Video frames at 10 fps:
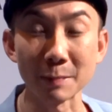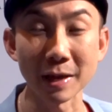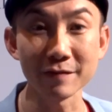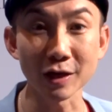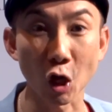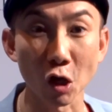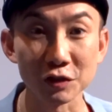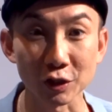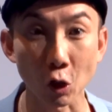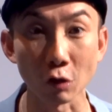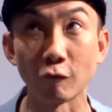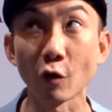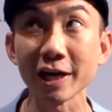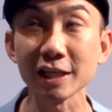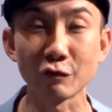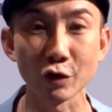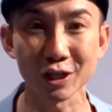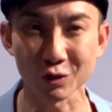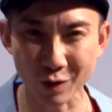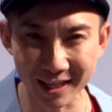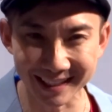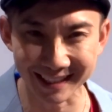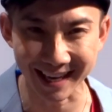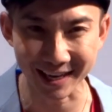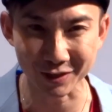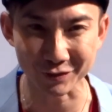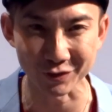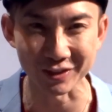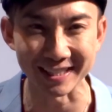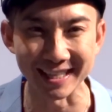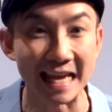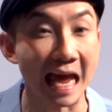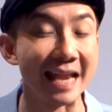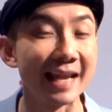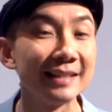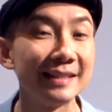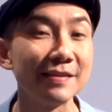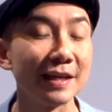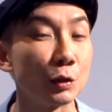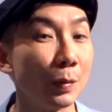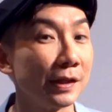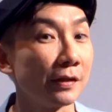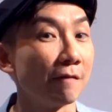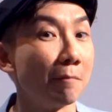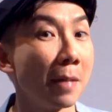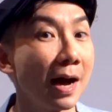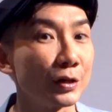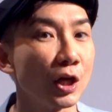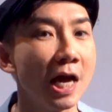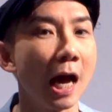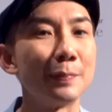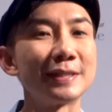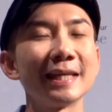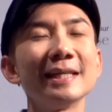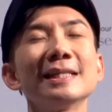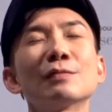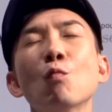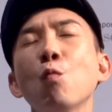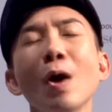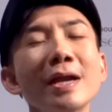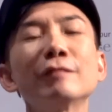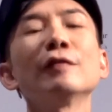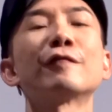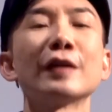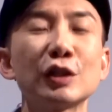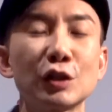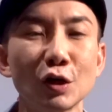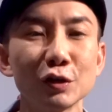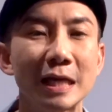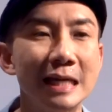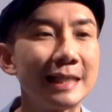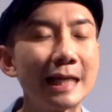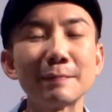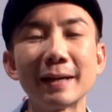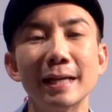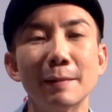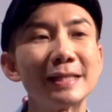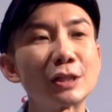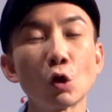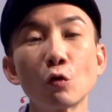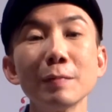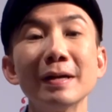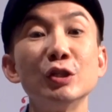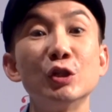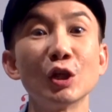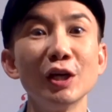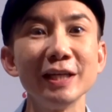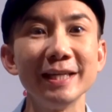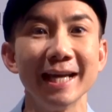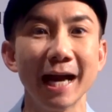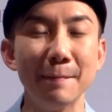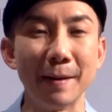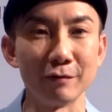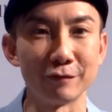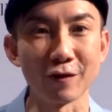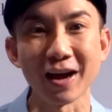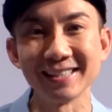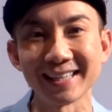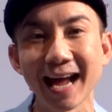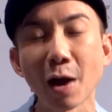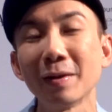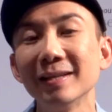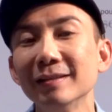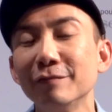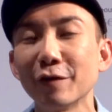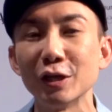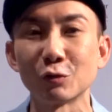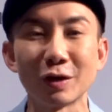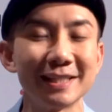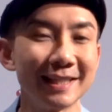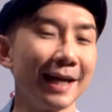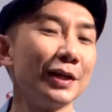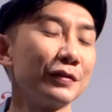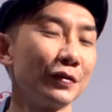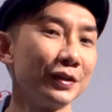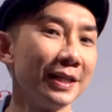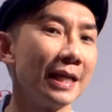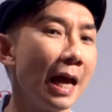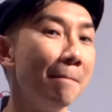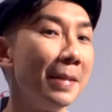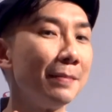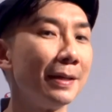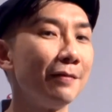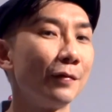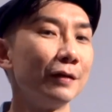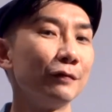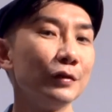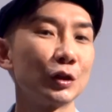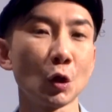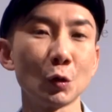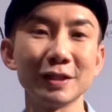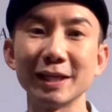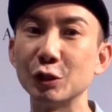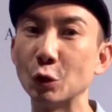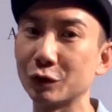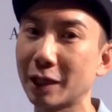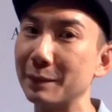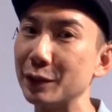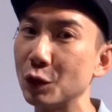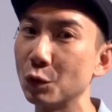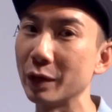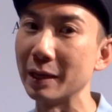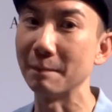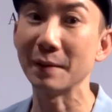I'm having a concert called Voyage Voyage right here at the Alliance Française, 19th and 20th of March. I'll be singing these wonderful French songs, telling my story, my journey about France and how I learned French right here at the Alliance Française. Many, many wonderful stories and jokes coming your way.